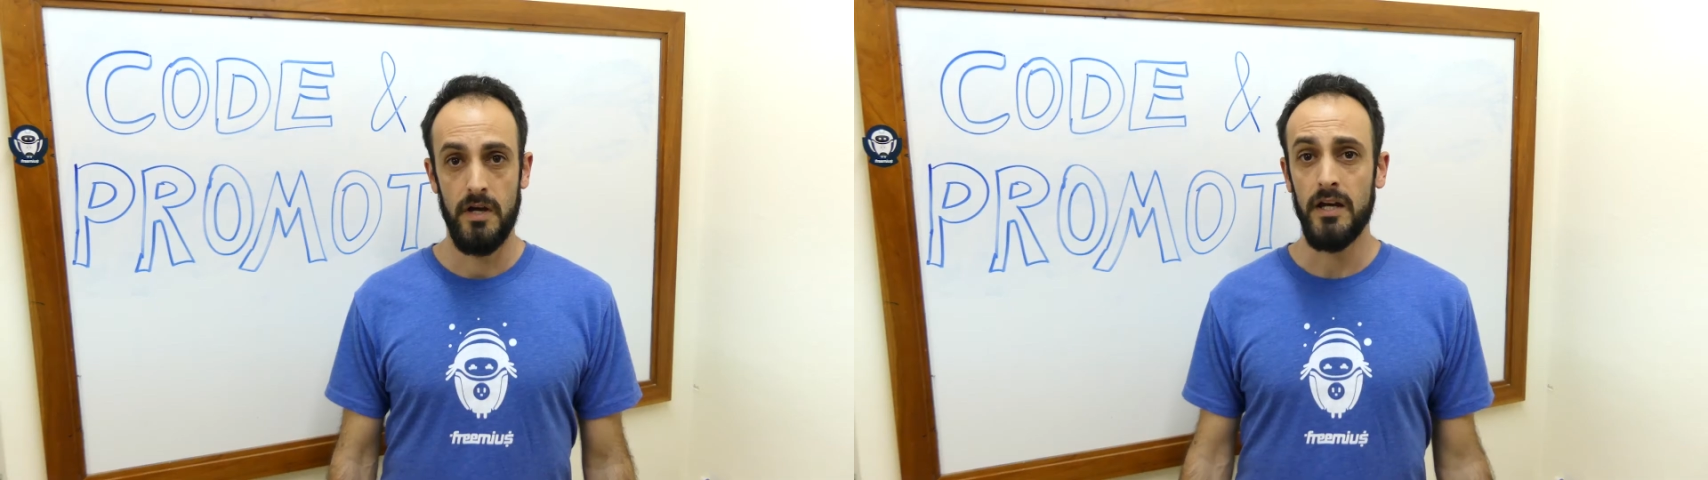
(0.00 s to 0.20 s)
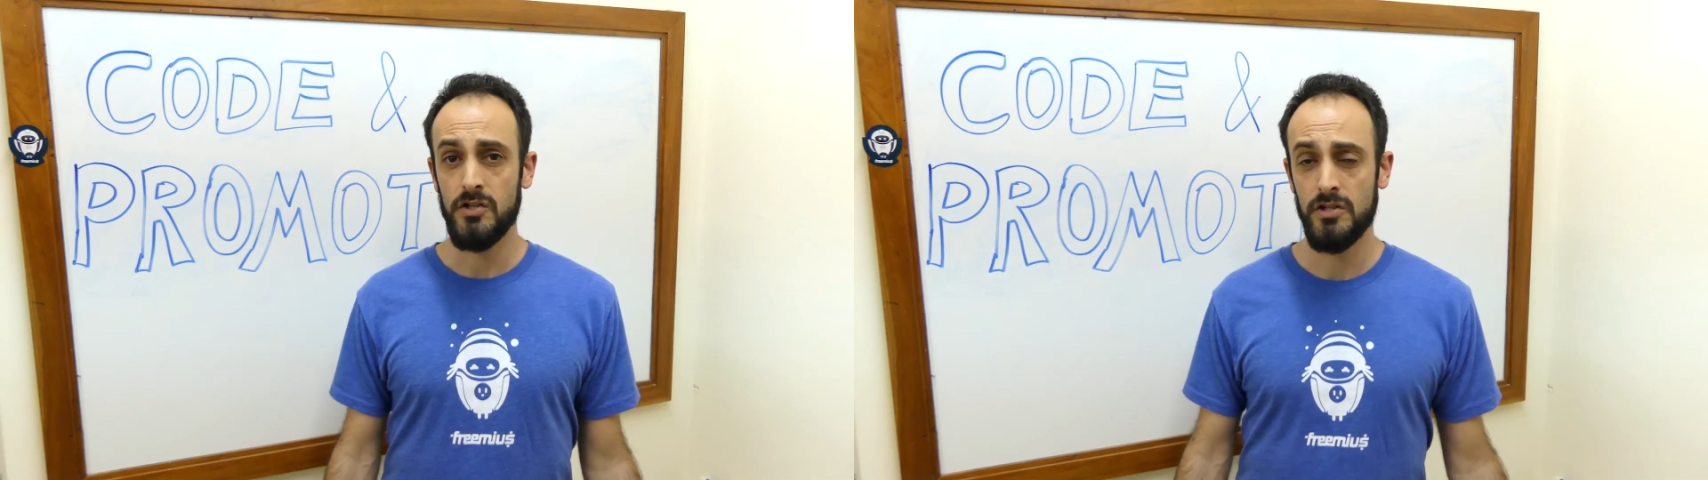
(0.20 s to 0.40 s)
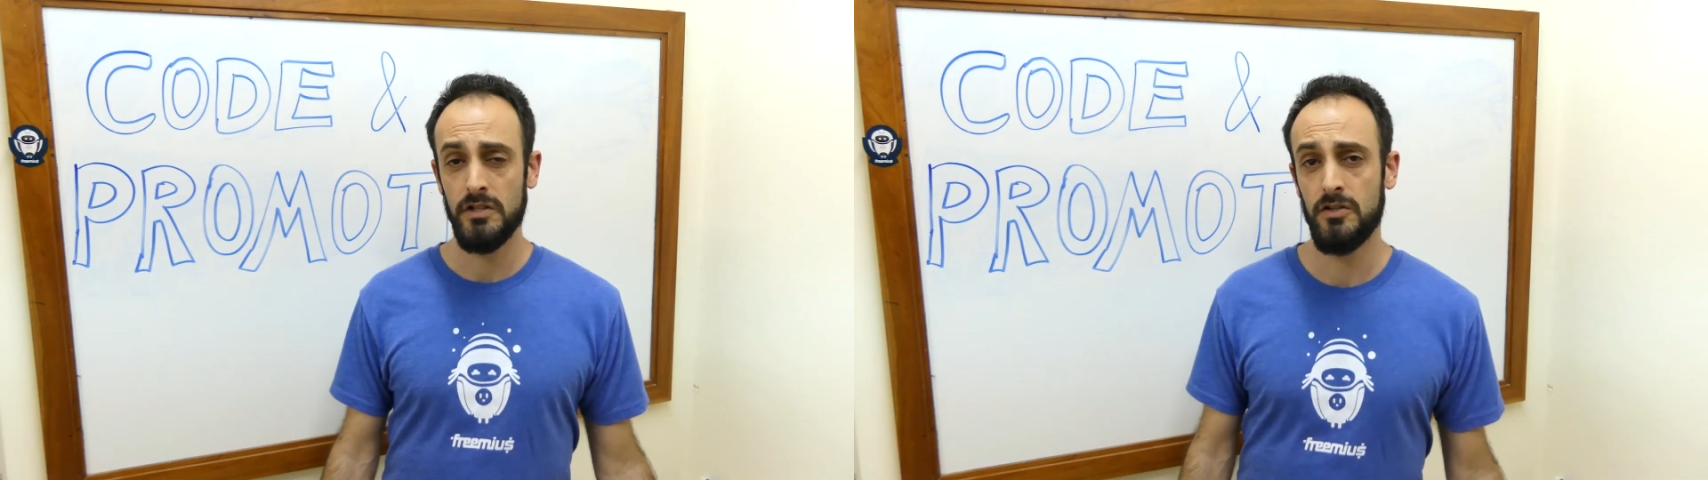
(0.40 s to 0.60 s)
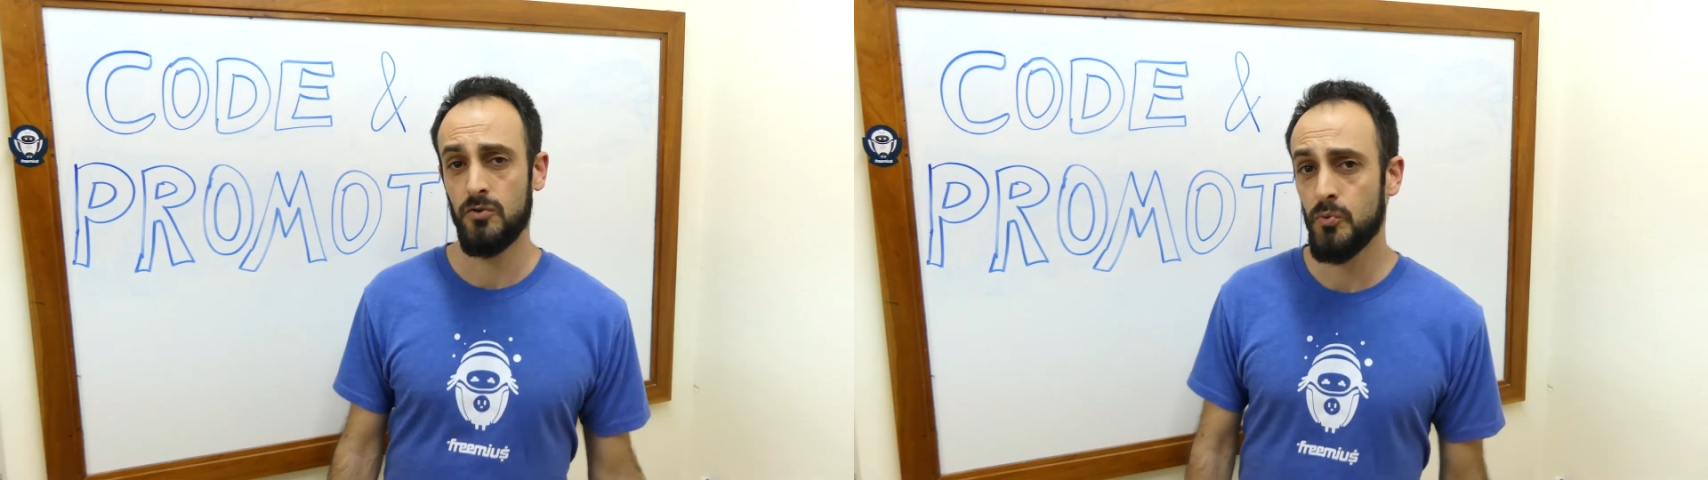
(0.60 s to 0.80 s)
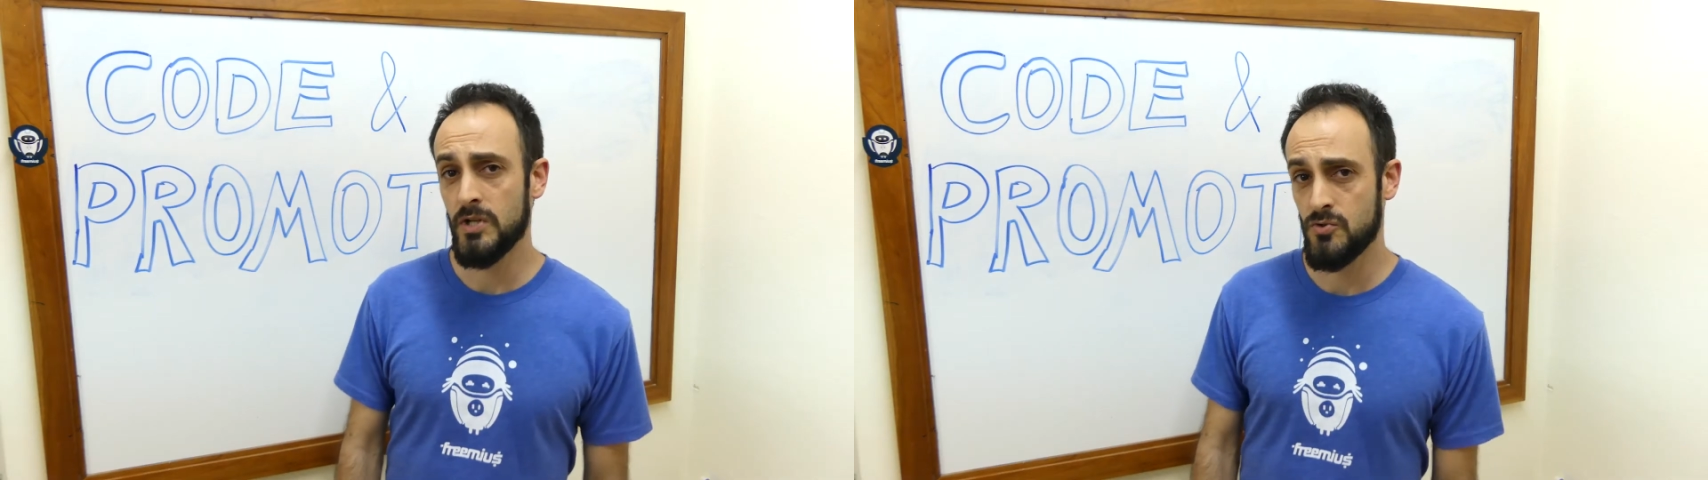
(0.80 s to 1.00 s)
Actually, the
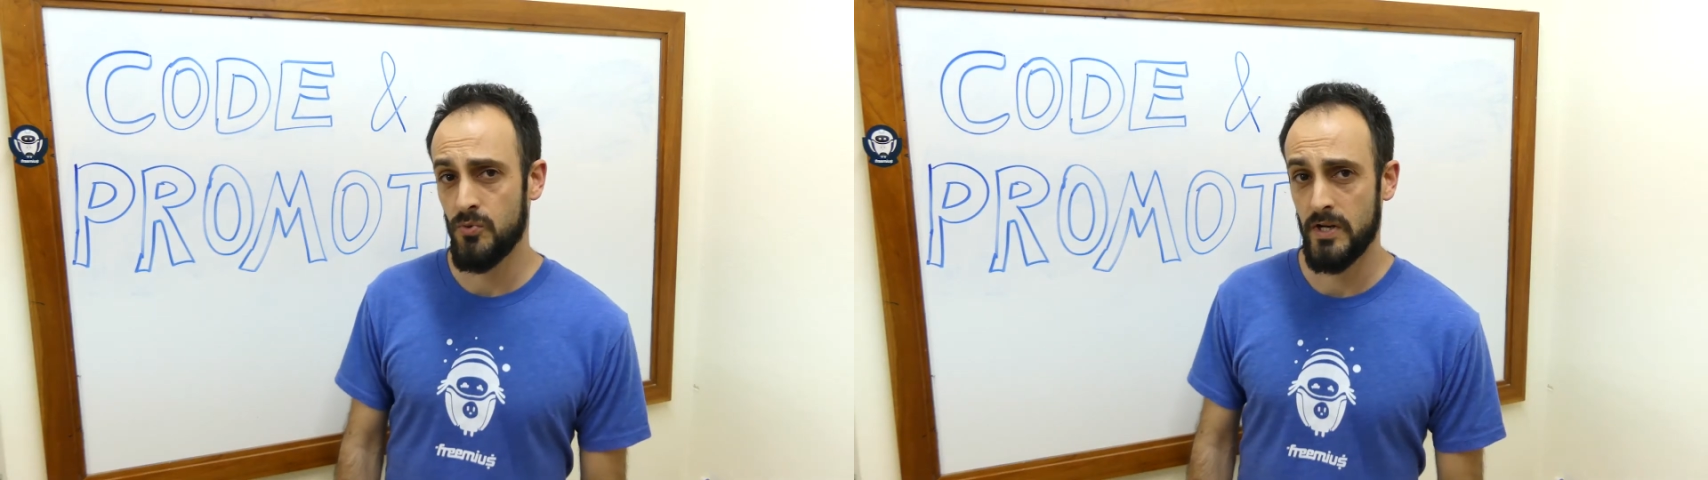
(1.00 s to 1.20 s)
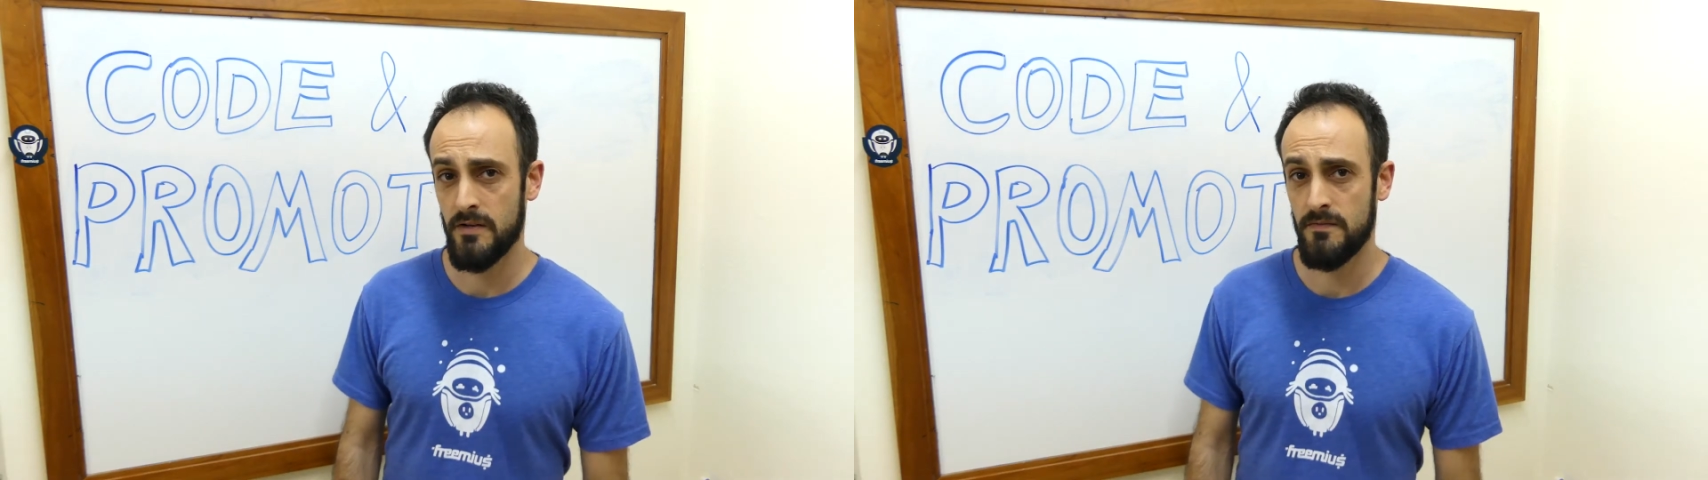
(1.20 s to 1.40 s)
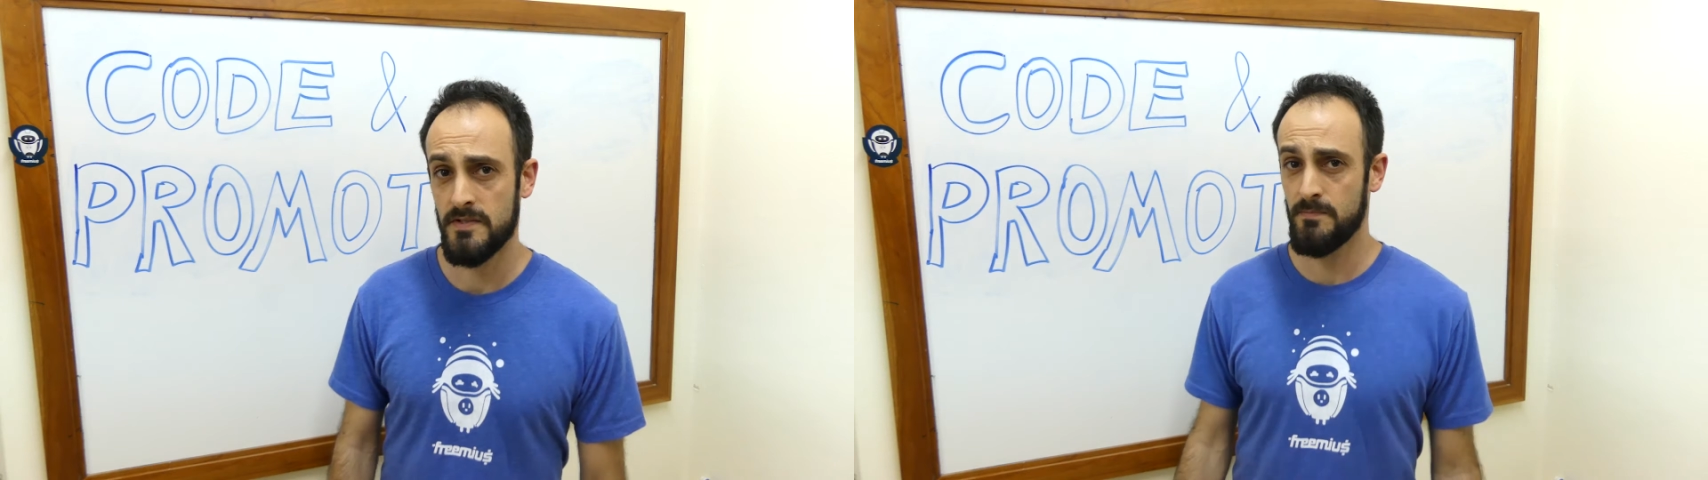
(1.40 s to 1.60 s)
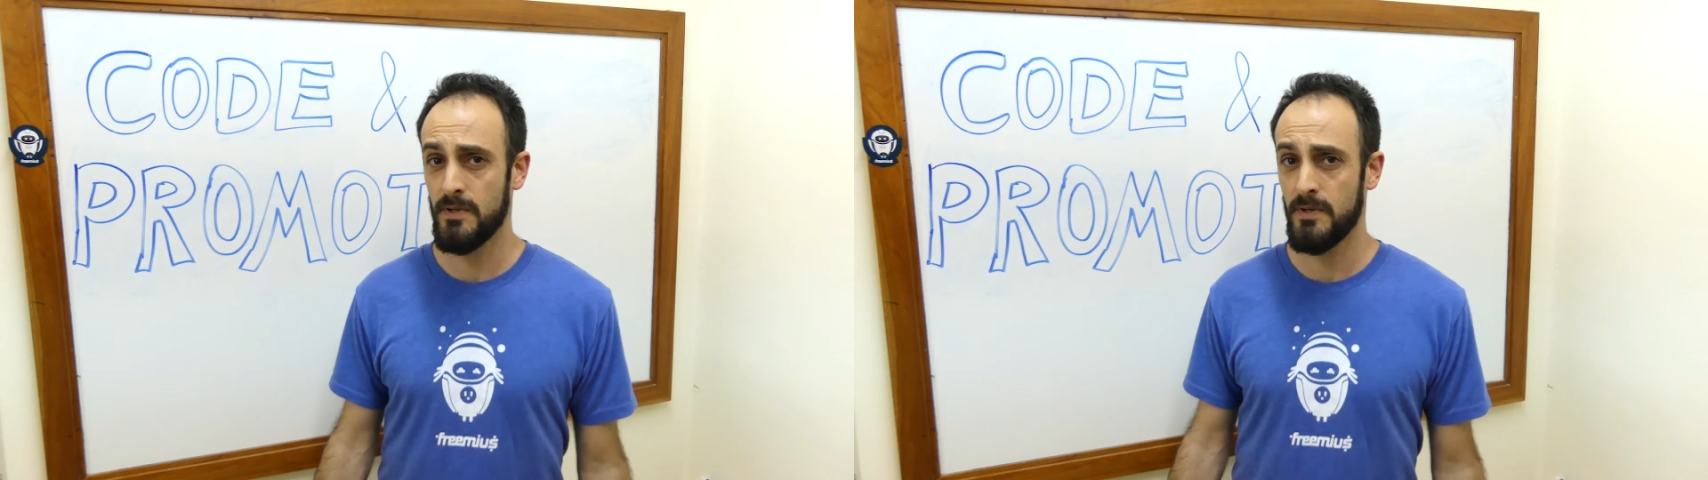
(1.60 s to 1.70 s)
Twitch wave has